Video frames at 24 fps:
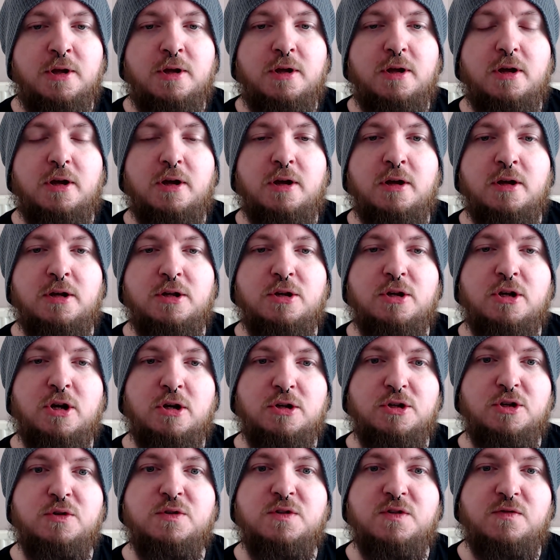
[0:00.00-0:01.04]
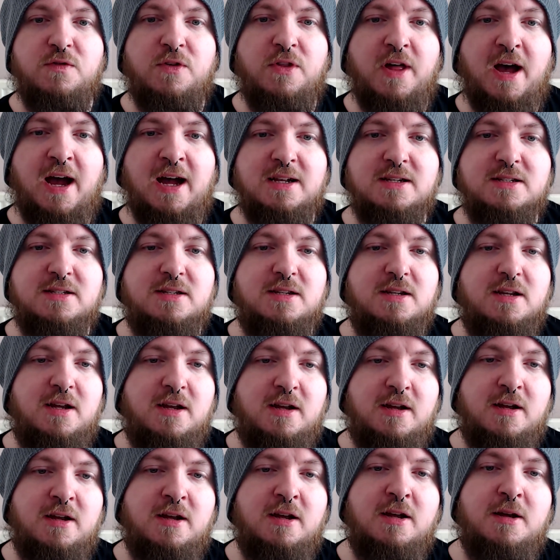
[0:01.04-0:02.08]
You can't use it for that.
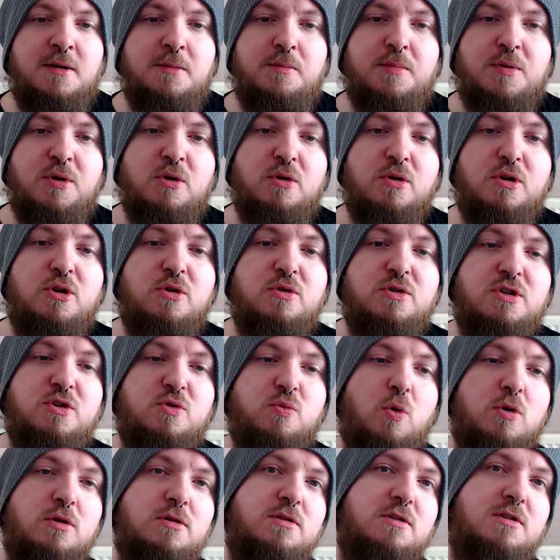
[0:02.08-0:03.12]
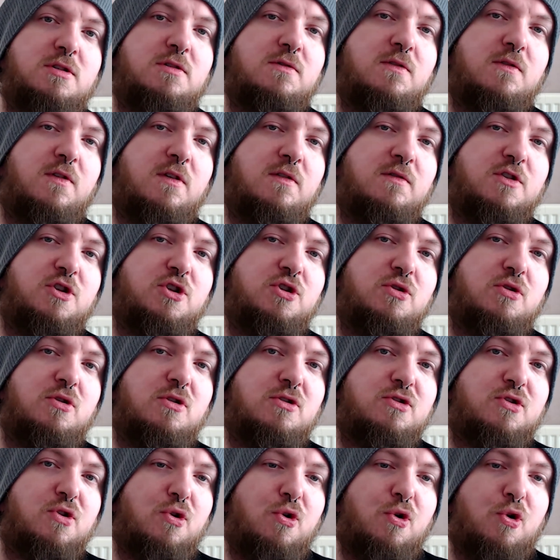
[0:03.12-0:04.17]
But you use this once for every
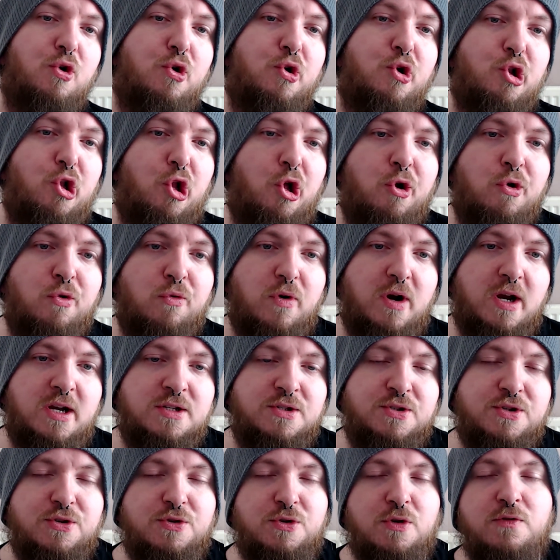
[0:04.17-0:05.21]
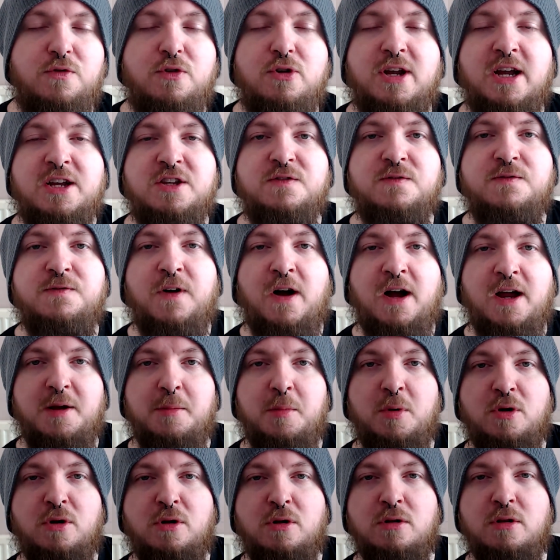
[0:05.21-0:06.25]
short or long rest. So if you cast
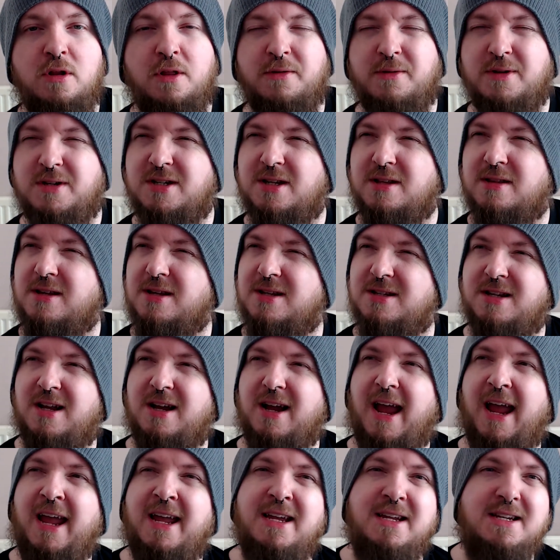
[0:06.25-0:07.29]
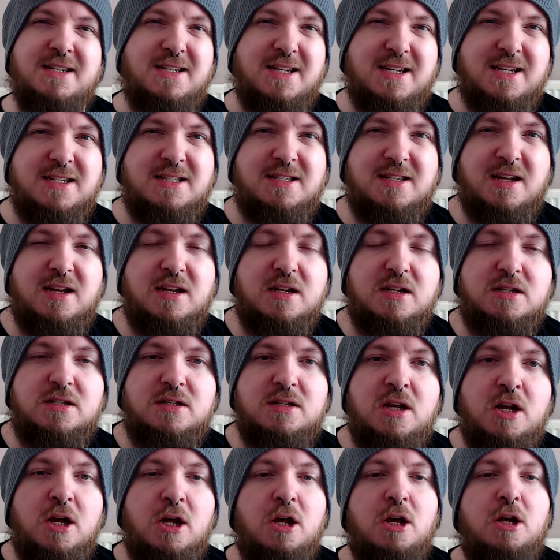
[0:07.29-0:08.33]
Fireball, I think it's like 8d6,
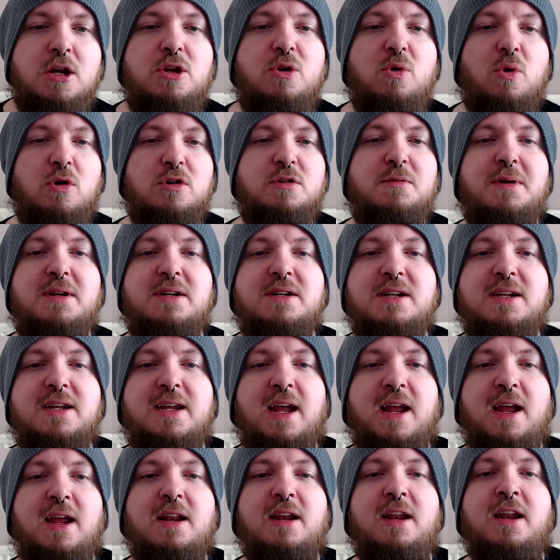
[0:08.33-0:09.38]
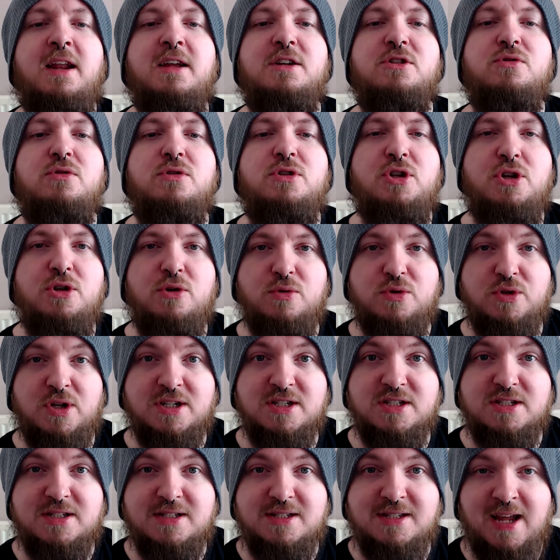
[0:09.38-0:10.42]
you automatically gain an extra 2, so that's
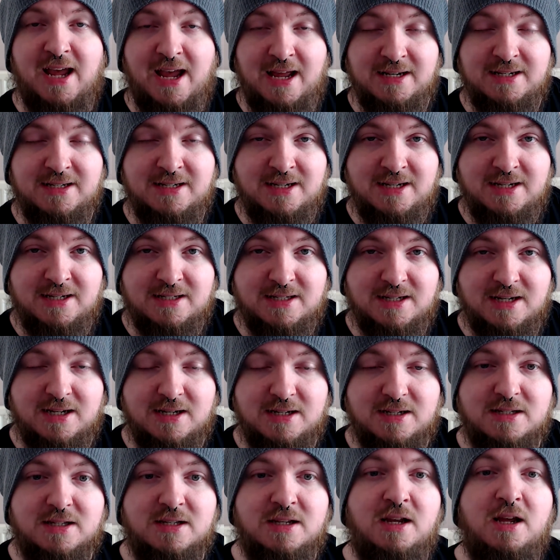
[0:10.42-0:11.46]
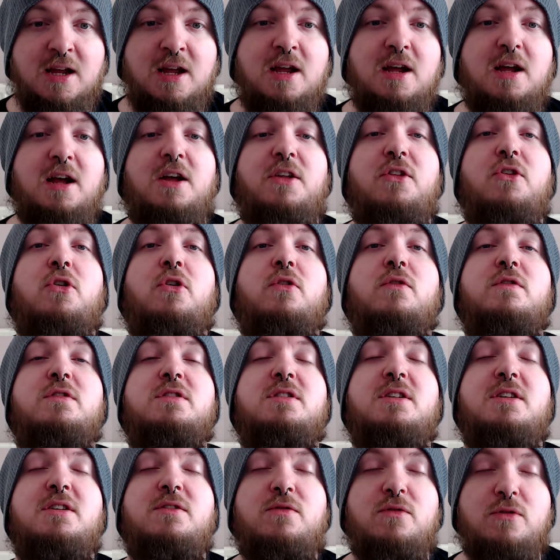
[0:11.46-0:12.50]
10d6. And then
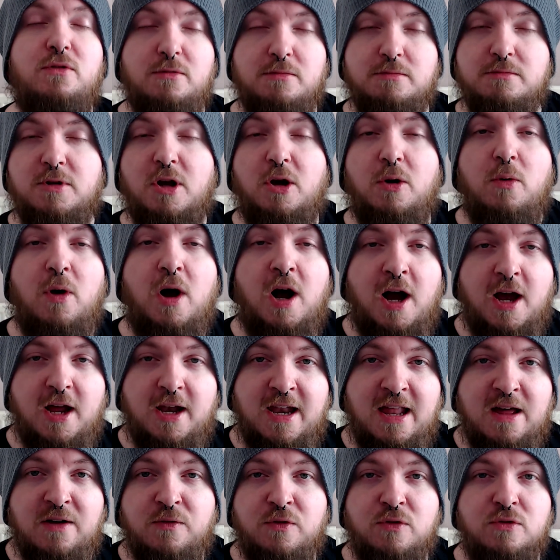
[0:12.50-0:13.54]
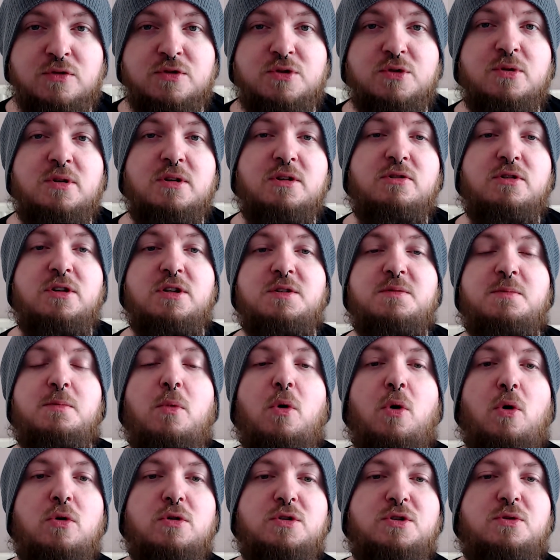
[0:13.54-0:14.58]
obviously if you go higher levels, you increase
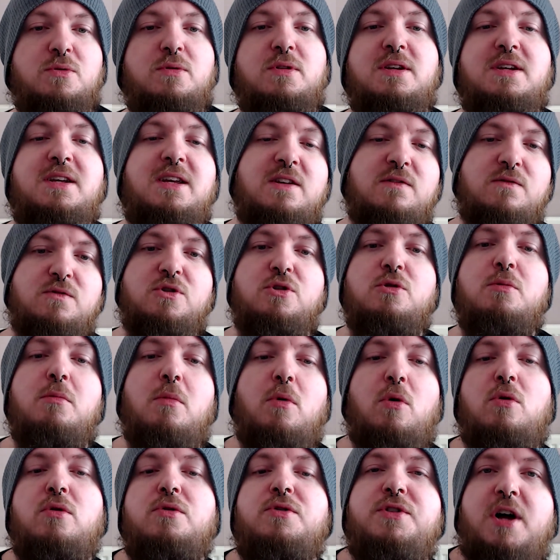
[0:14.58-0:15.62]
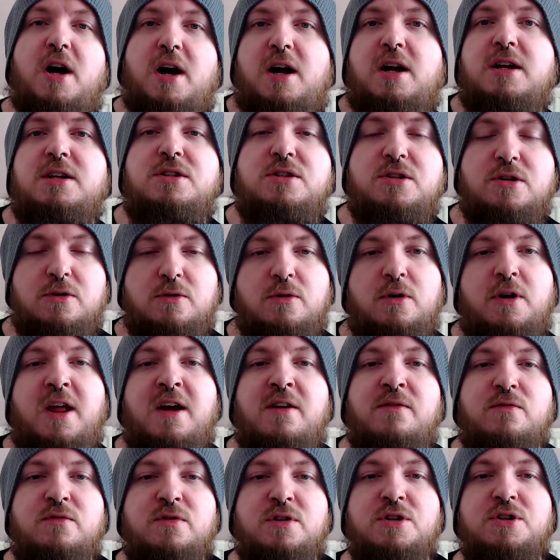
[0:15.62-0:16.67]
more, so it gives you more die. So on
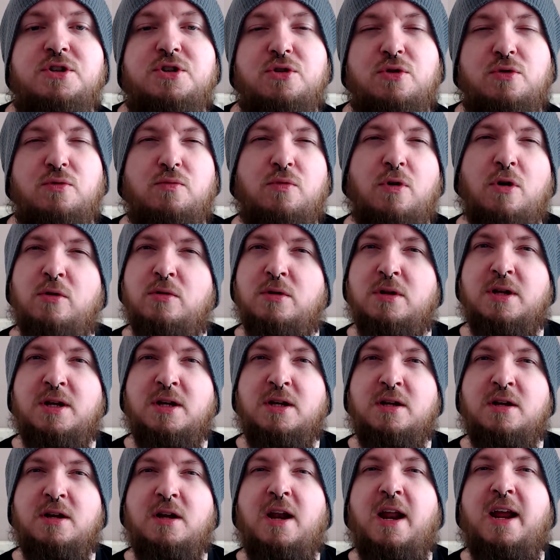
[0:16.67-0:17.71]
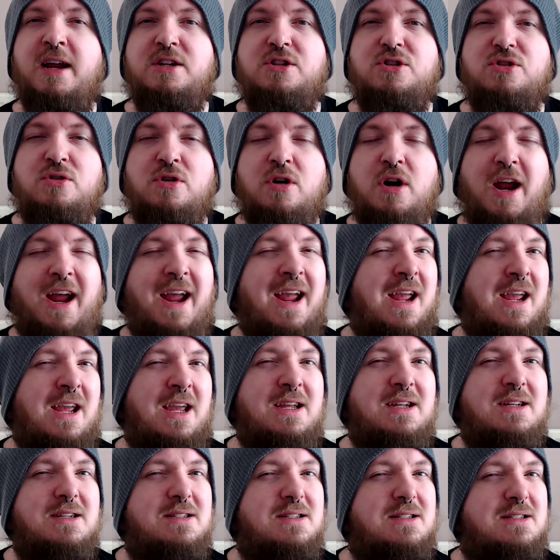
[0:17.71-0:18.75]
average, you're rolling an extra
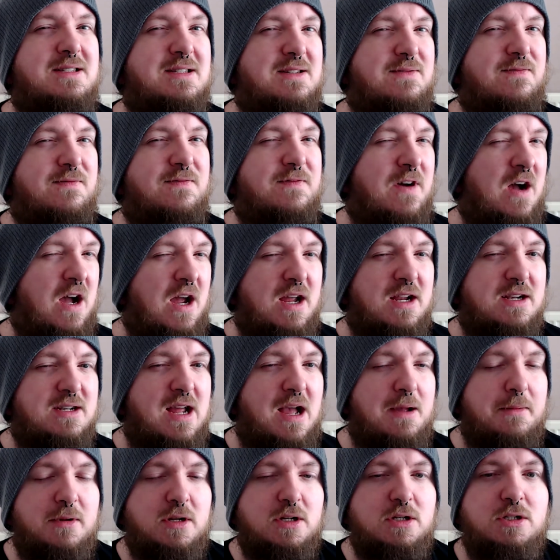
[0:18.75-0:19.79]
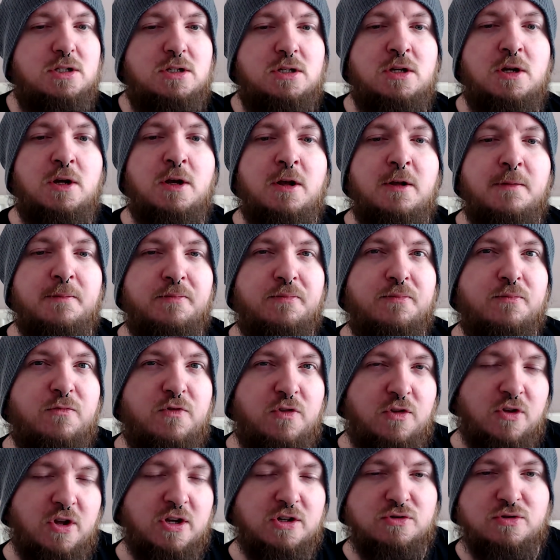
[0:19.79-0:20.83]
8 fire damage for
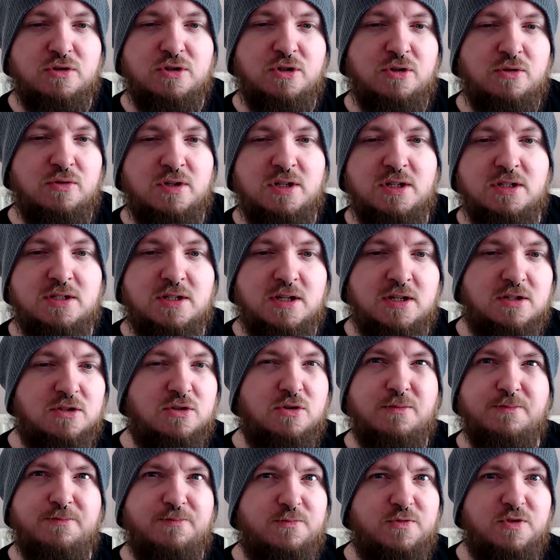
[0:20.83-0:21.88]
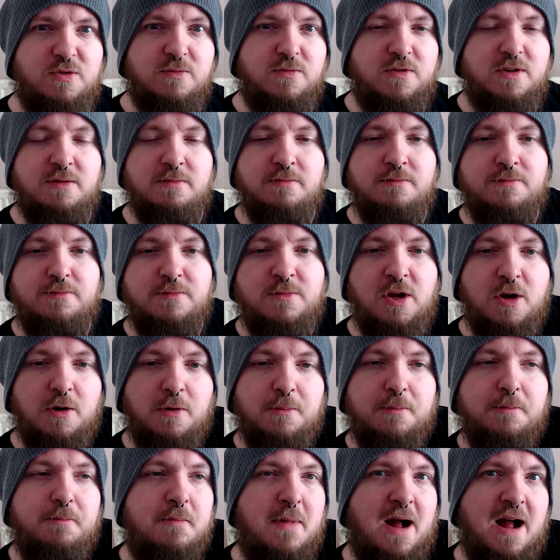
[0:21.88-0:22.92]
the extra 2d6 or something. You know,
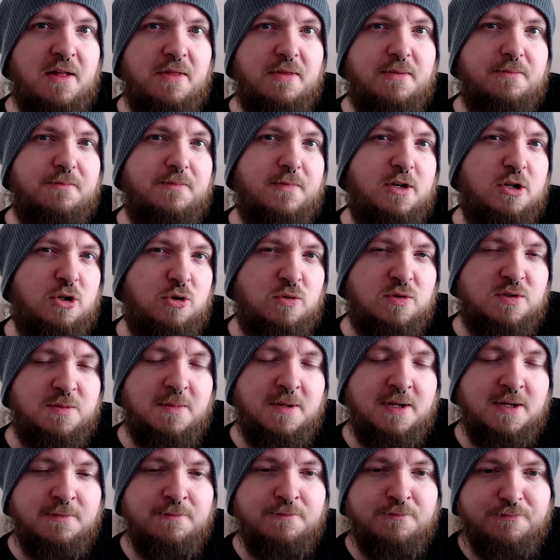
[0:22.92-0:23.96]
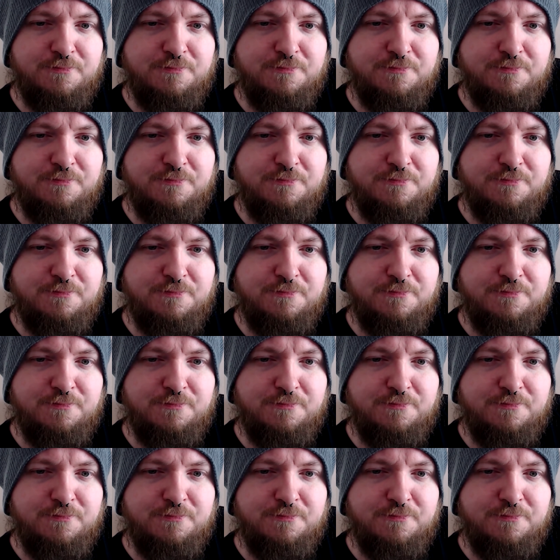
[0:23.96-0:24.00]
math, eludes me.